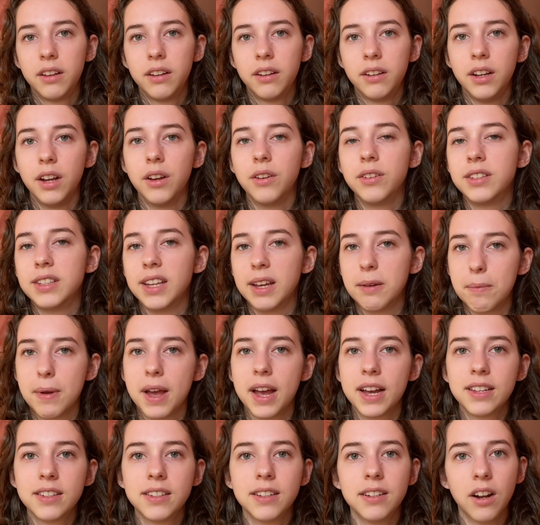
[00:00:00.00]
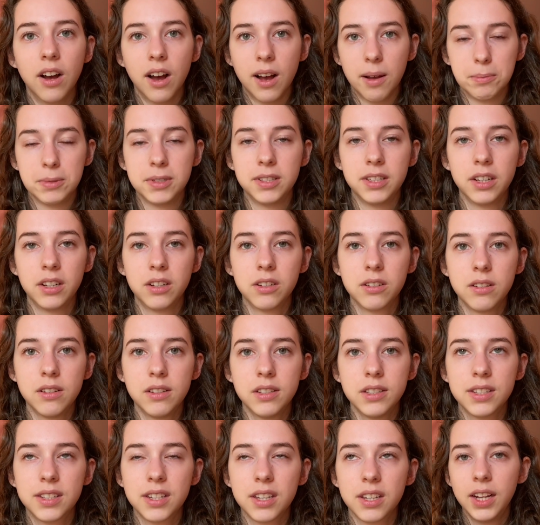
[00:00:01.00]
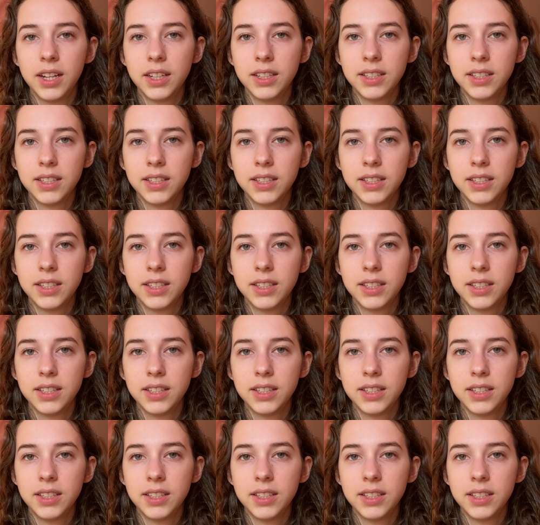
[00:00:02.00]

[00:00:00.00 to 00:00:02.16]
Now, setbacks and obstacles